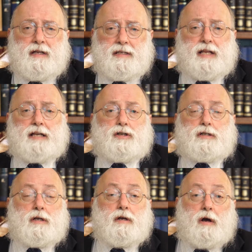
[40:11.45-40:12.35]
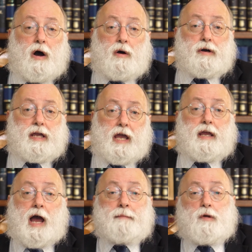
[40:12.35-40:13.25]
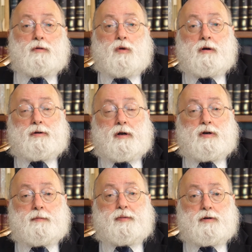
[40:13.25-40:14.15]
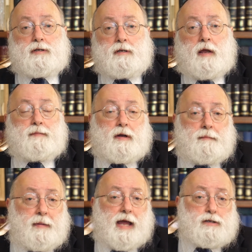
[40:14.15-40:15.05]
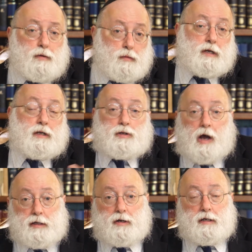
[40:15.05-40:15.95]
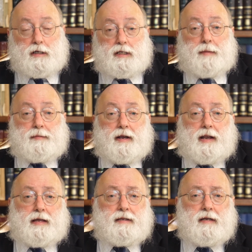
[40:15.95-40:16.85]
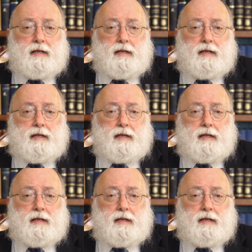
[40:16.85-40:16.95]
It's not just, oh, okay, I'm no longer a good person, I become bad, so is God going to accept me or not?